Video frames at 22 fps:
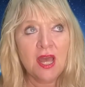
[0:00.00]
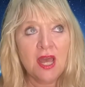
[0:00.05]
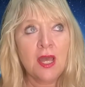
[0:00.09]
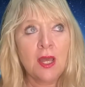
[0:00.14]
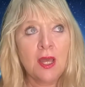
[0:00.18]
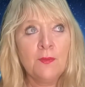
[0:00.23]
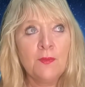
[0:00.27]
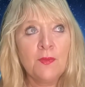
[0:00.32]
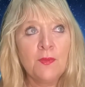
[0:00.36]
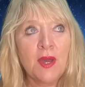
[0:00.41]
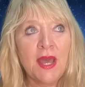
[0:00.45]

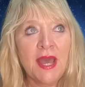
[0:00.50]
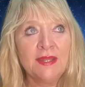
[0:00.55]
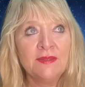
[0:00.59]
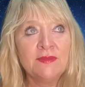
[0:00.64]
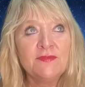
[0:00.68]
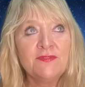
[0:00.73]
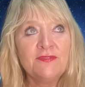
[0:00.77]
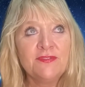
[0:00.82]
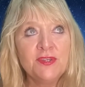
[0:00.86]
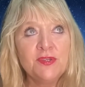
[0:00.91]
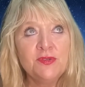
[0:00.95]

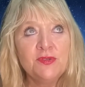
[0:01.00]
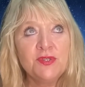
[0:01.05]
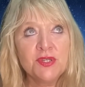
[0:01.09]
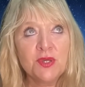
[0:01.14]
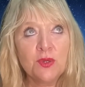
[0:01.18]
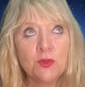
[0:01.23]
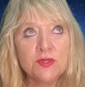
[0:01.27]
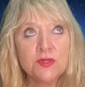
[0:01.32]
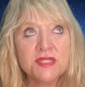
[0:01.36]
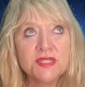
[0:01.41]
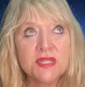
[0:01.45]
And for you to
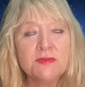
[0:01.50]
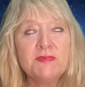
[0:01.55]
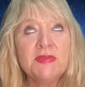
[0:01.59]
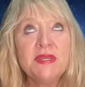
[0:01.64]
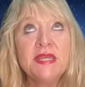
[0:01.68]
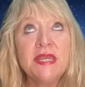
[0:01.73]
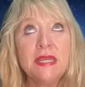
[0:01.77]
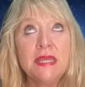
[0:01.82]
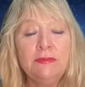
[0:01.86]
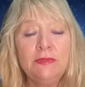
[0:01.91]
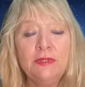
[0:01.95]
also be
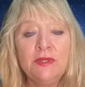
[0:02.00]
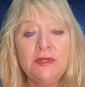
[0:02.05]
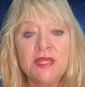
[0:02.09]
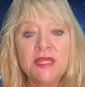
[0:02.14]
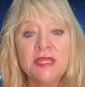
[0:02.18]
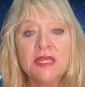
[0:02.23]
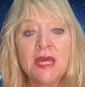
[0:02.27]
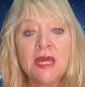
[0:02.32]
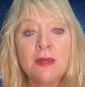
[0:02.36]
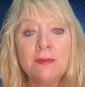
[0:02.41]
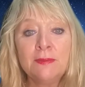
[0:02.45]
keep
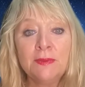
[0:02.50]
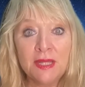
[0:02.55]
looking up,